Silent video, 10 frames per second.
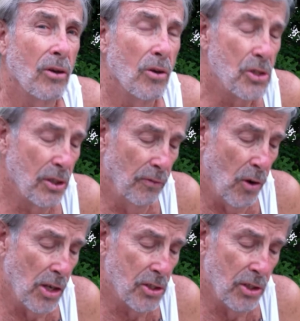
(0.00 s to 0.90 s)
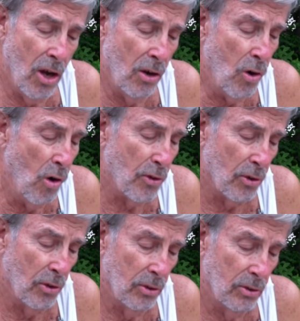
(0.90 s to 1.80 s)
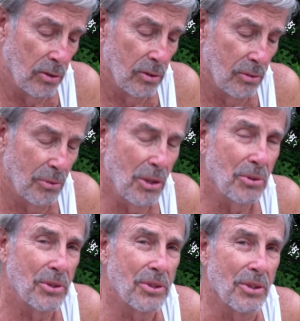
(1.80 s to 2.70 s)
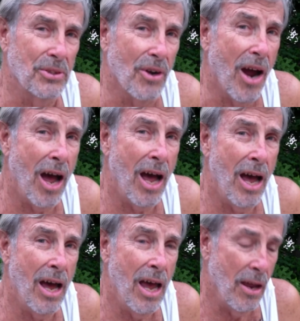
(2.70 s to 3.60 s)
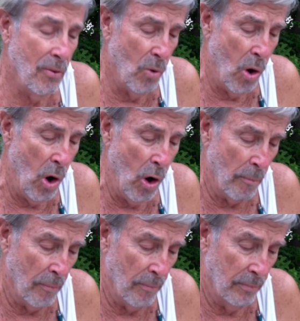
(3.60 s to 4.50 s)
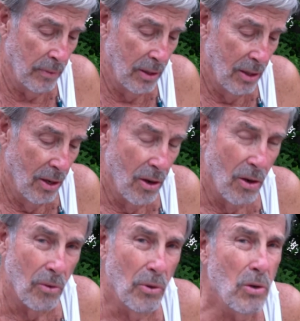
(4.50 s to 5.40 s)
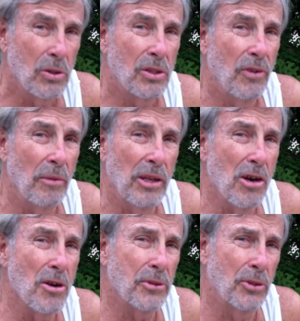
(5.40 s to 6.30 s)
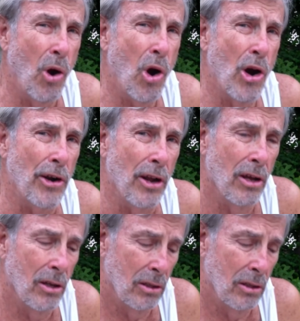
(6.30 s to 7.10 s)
your ocean voyage long over. Roots are dry and warm. Roots from the earth torn,